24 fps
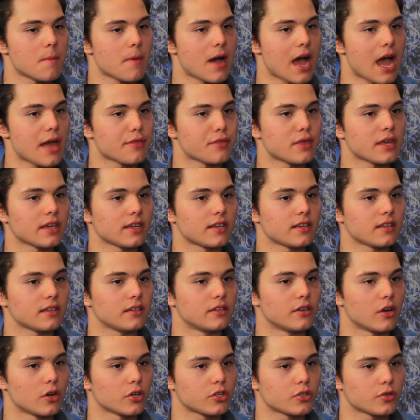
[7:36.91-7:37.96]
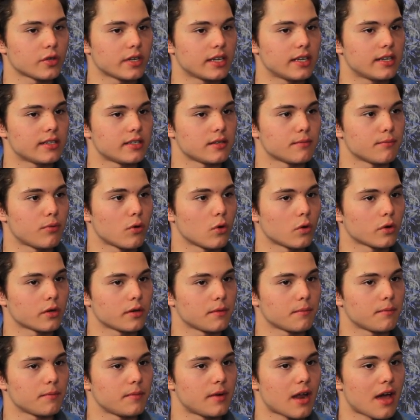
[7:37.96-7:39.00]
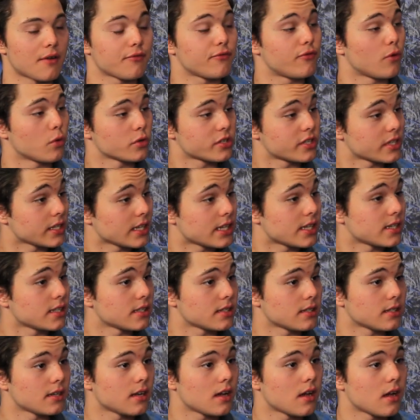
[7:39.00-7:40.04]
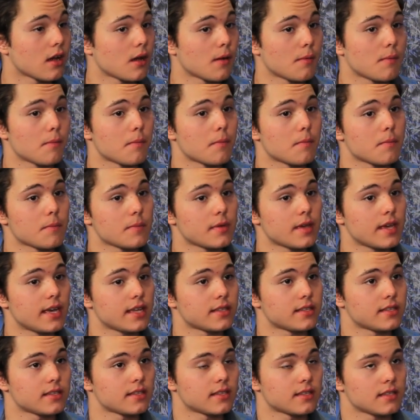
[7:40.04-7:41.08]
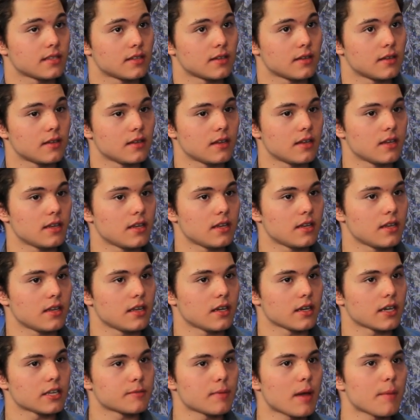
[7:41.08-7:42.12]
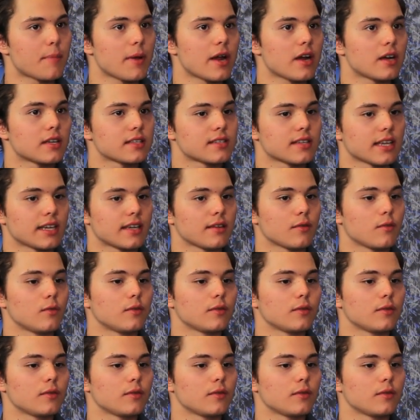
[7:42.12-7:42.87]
I think nurturing it is important, not forcing it. It's because my parents, like,